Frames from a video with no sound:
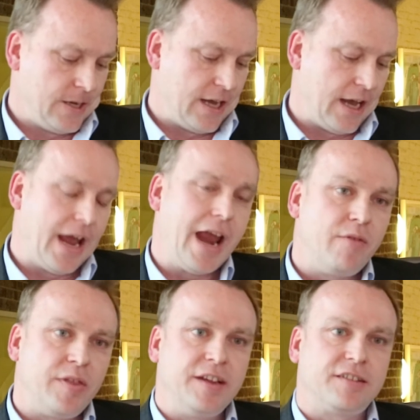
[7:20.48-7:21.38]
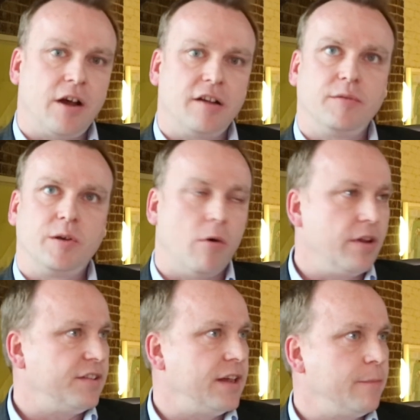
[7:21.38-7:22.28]
Everything starts with
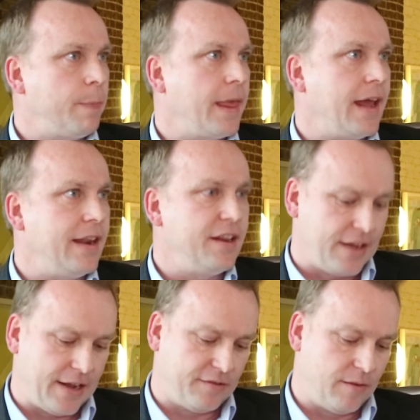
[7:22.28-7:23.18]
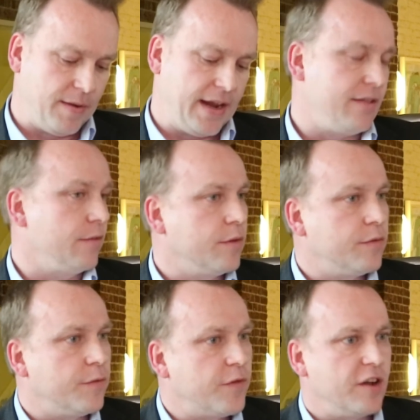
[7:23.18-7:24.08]
quality, and this has to be
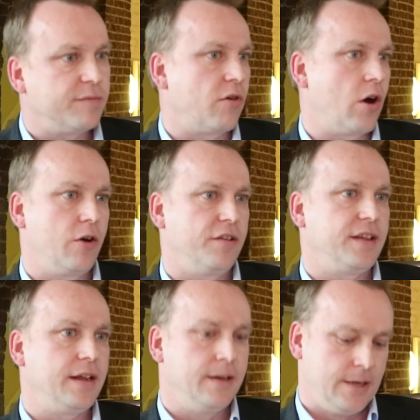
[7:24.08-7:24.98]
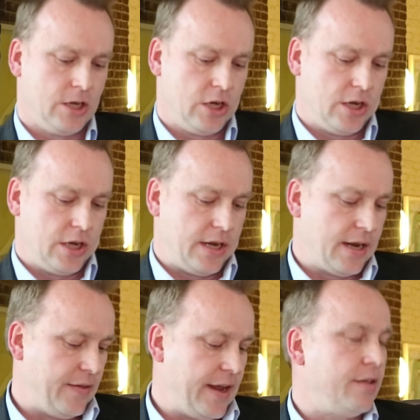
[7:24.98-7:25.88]
the first priority.
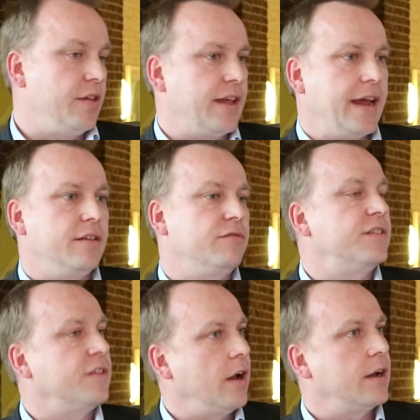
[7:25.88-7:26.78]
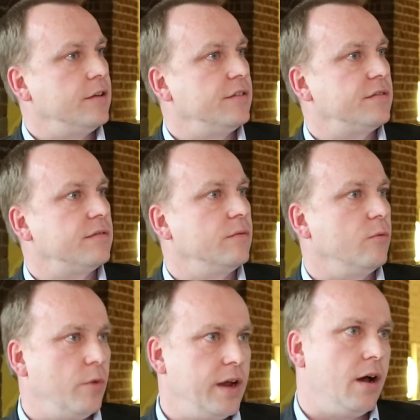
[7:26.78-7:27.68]
You know, at the end of the day, as recyclers,
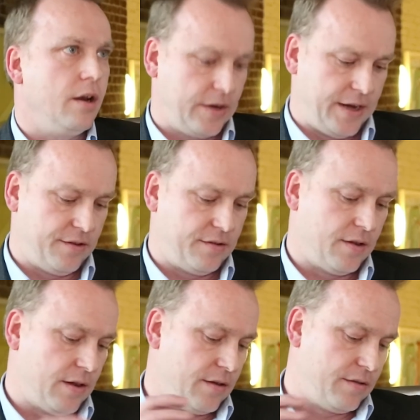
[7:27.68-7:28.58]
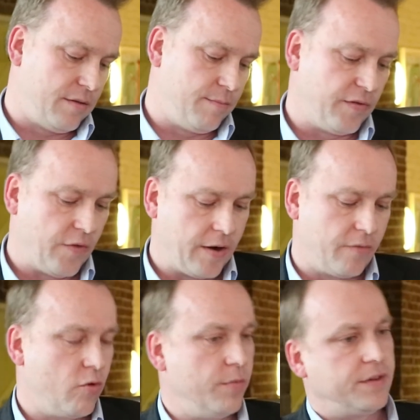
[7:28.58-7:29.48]
we are looking to provide a
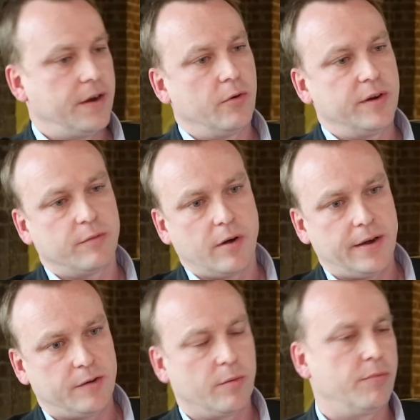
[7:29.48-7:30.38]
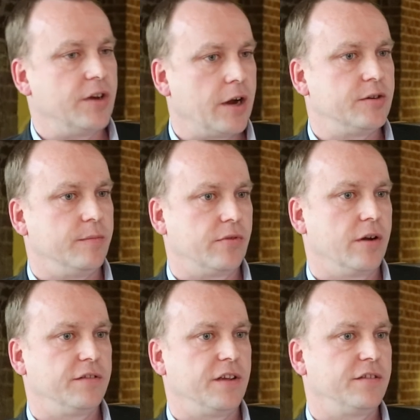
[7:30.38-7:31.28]
raw material into a production
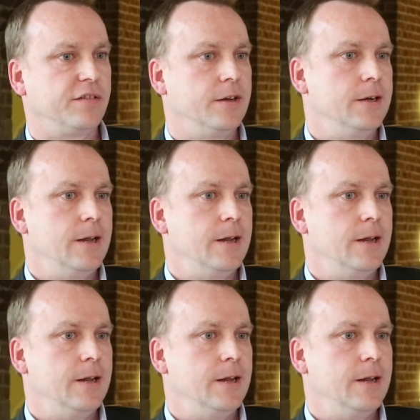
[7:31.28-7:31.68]
process.